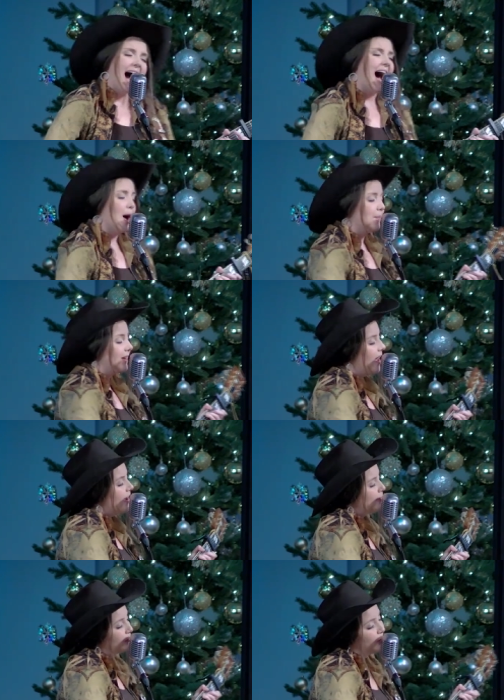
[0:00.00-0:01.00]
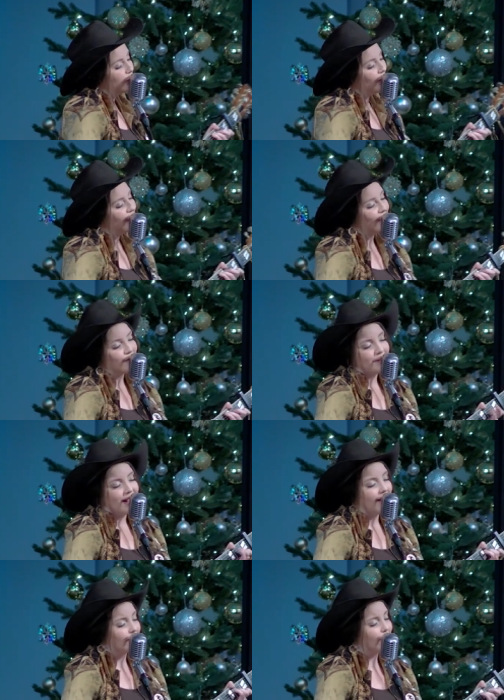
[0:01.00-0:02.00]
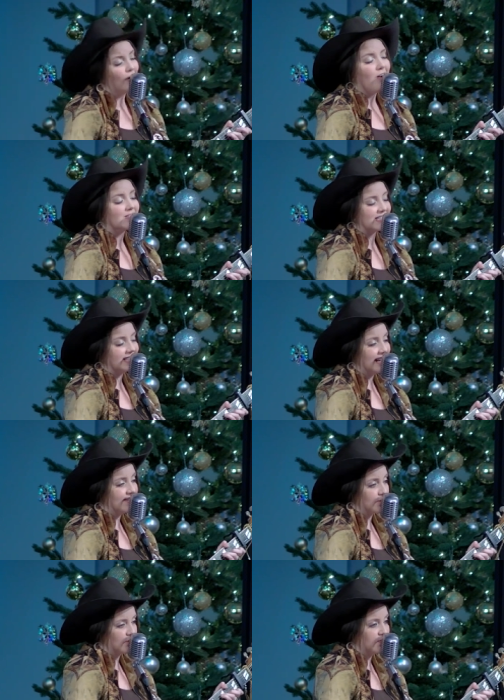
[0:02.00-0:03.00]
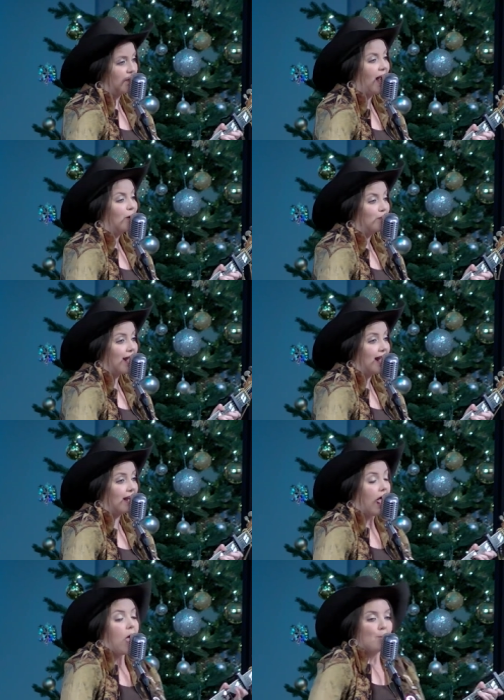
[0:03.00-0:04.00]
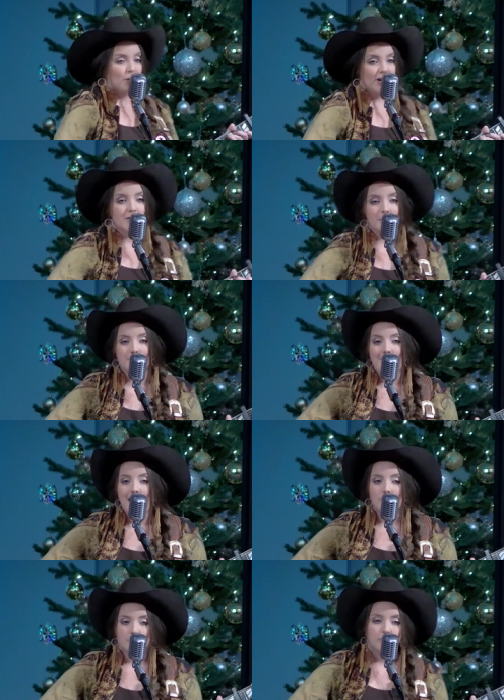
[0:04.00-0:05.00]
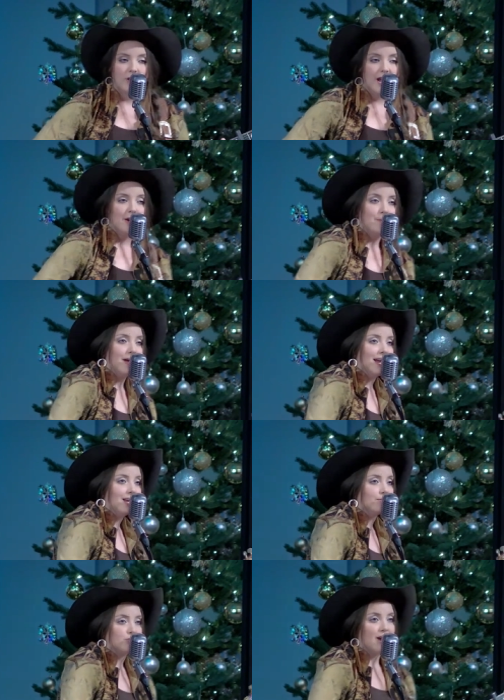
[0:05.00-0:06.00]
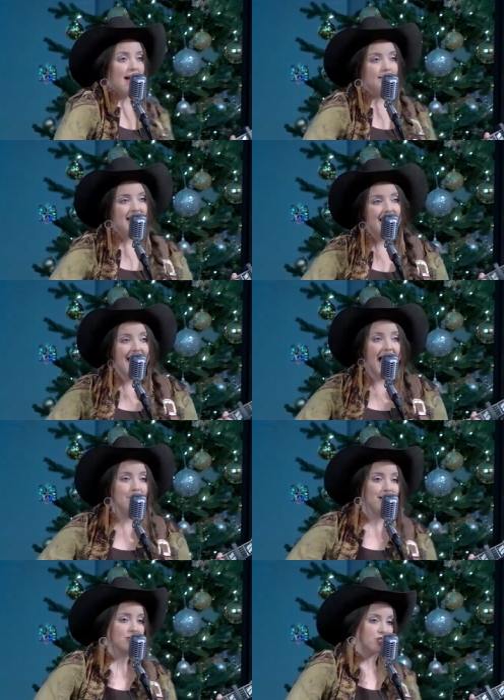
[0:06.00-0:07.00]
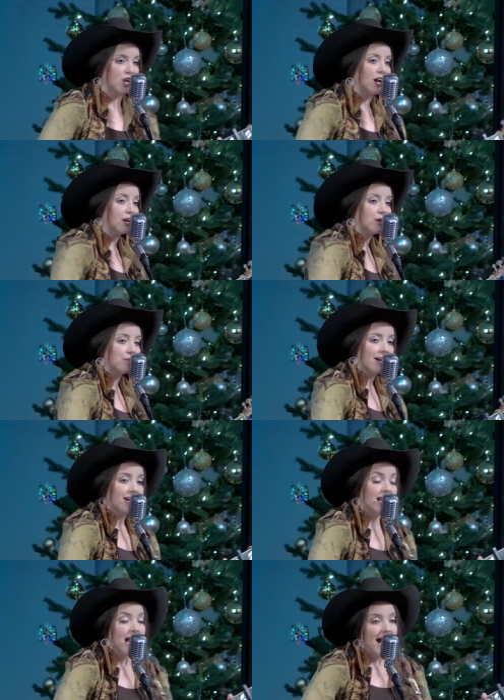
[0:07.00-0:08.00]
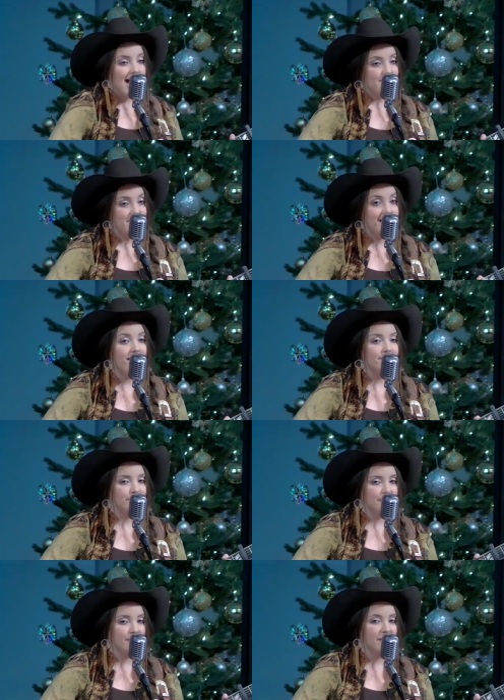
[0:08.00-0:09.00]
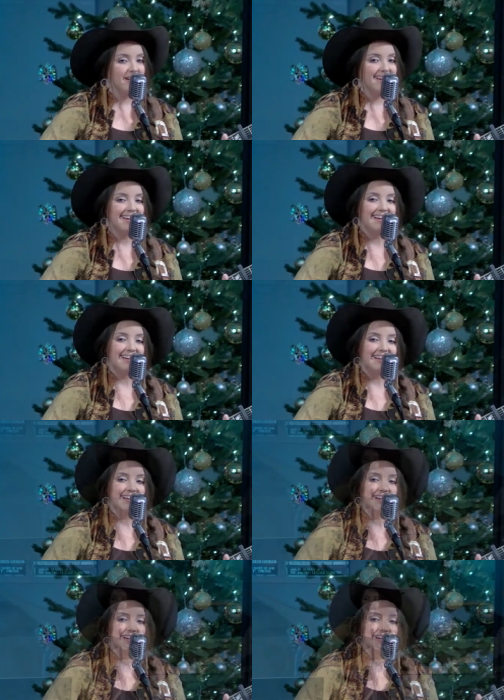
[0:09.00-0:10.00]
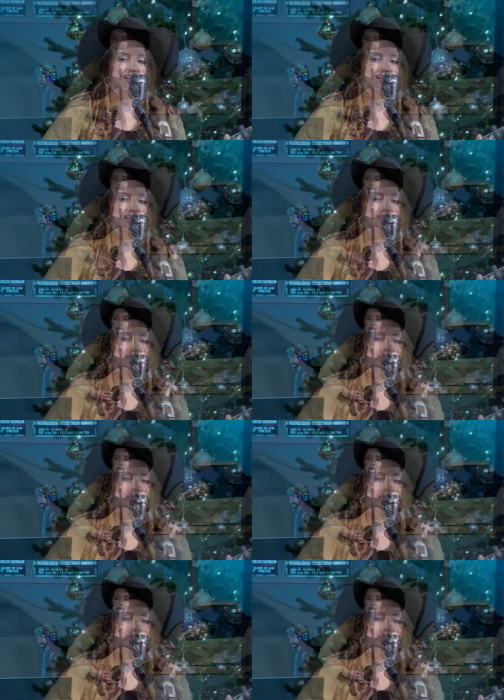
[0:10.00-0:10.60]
I've been everywhere, man. Across the deserts, bare man. Breathe the mountain air, man. Of travel, I'd had my share, man. I've been everywhere.